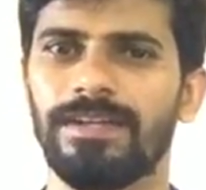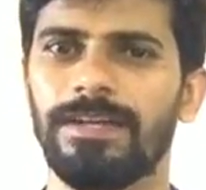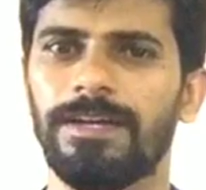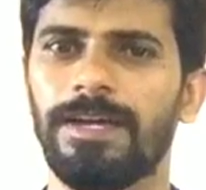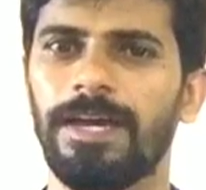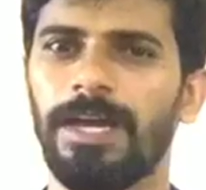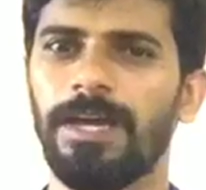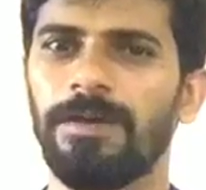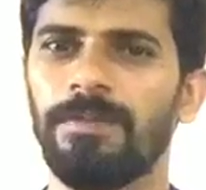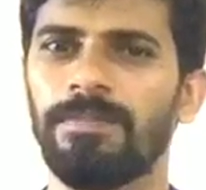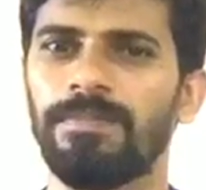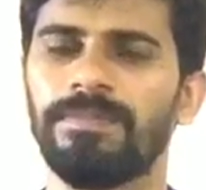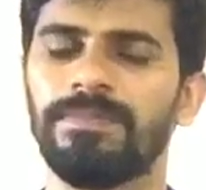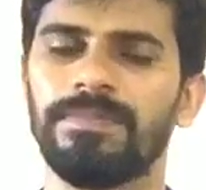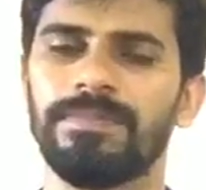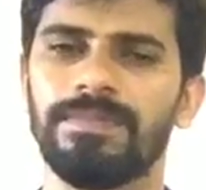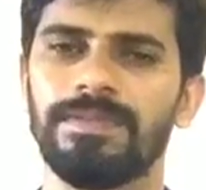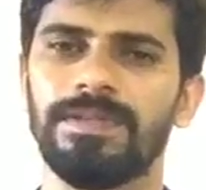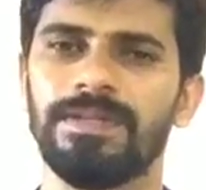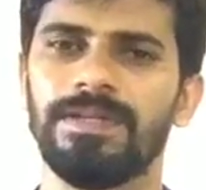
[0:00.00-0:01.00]
came,
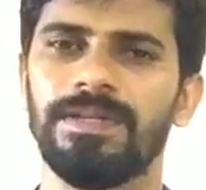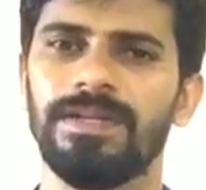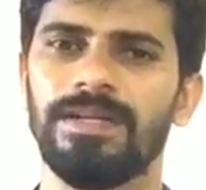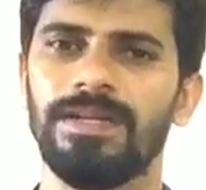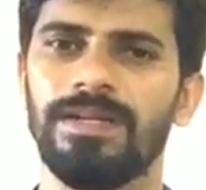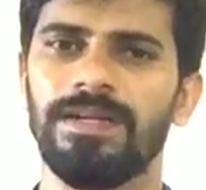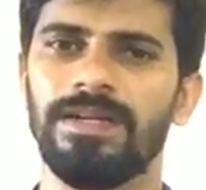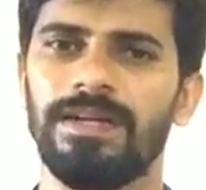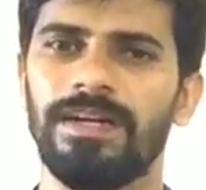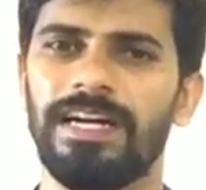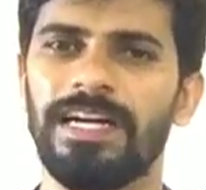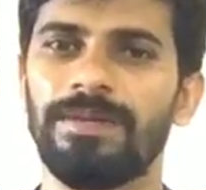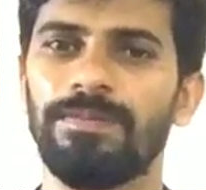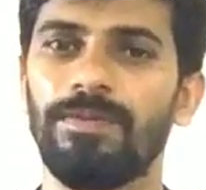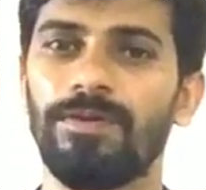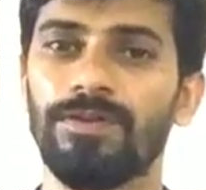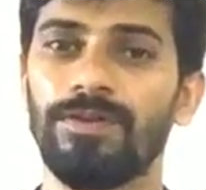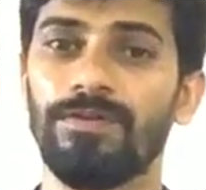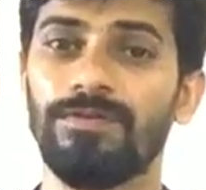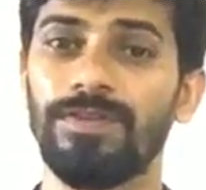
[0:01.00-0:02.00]
and
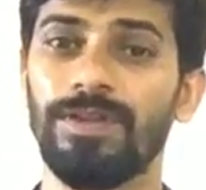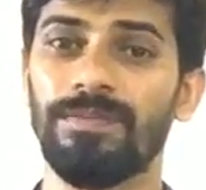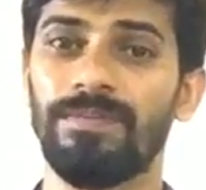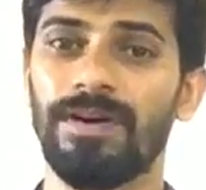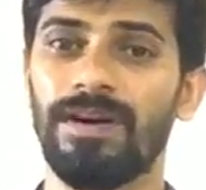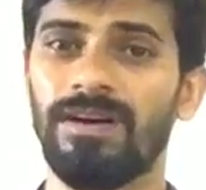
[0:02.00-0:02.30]
both of them